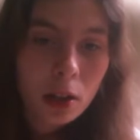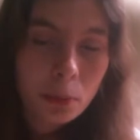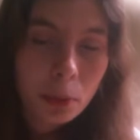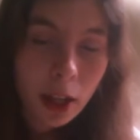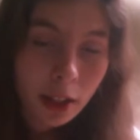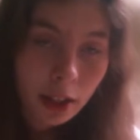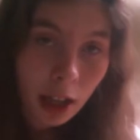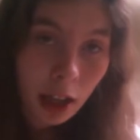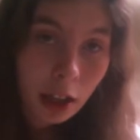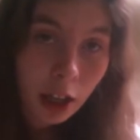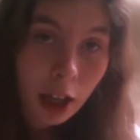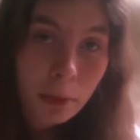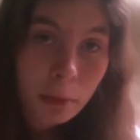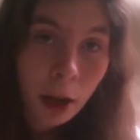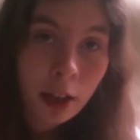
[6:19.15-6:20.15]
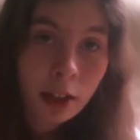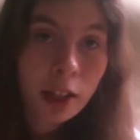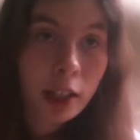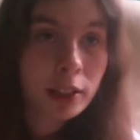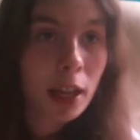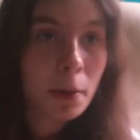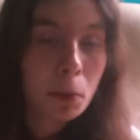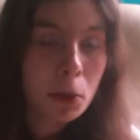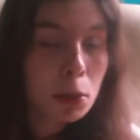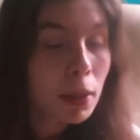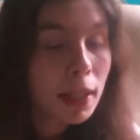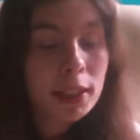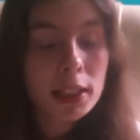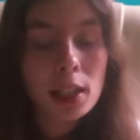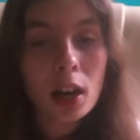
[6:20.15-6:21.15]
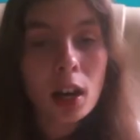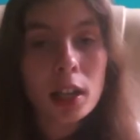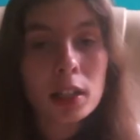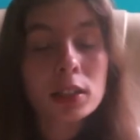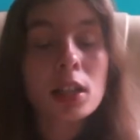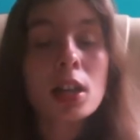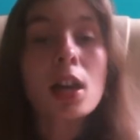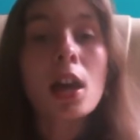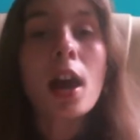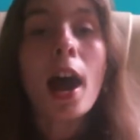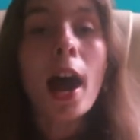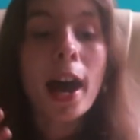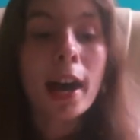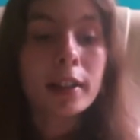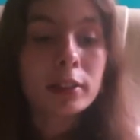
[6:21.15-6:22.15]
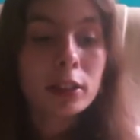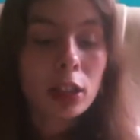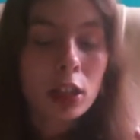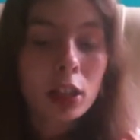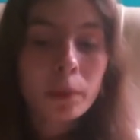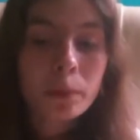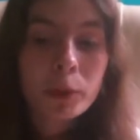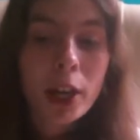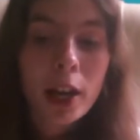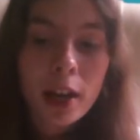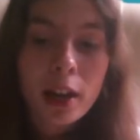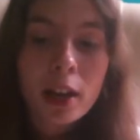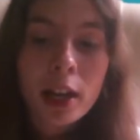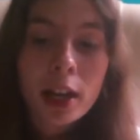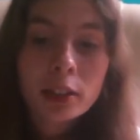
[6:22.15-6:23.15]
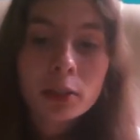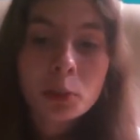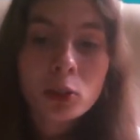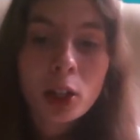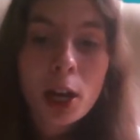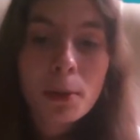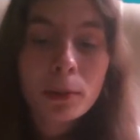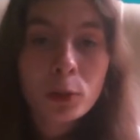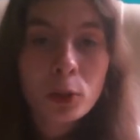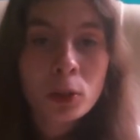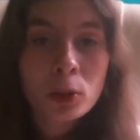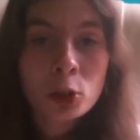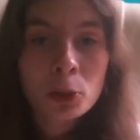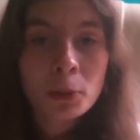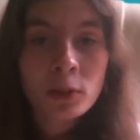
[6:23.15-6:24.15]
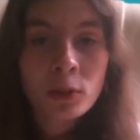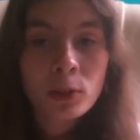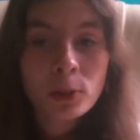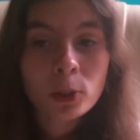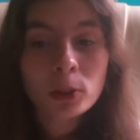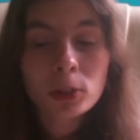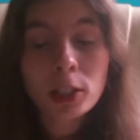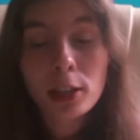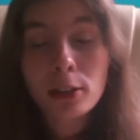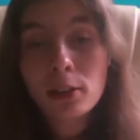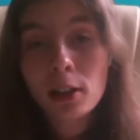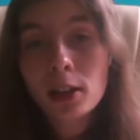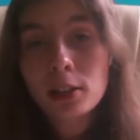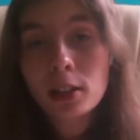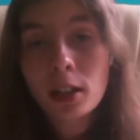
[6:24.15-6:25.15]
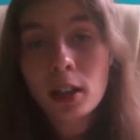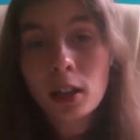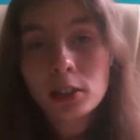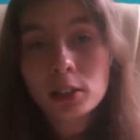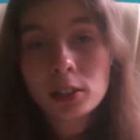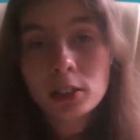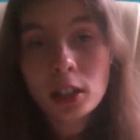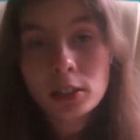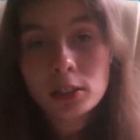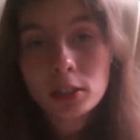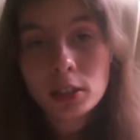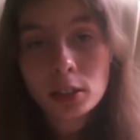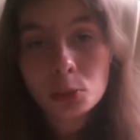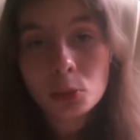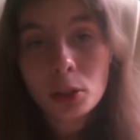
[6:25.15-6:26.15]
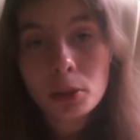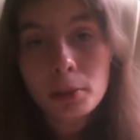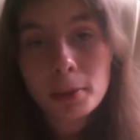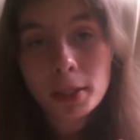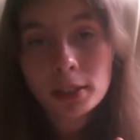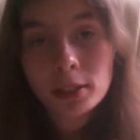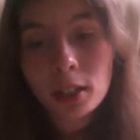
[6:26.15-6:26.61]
hit that like button. Let's aim for 20 likes. And yeah, hit subscribe if you enjoy my FIFA content. And yeah, I'll see you guys in the next one. Peace,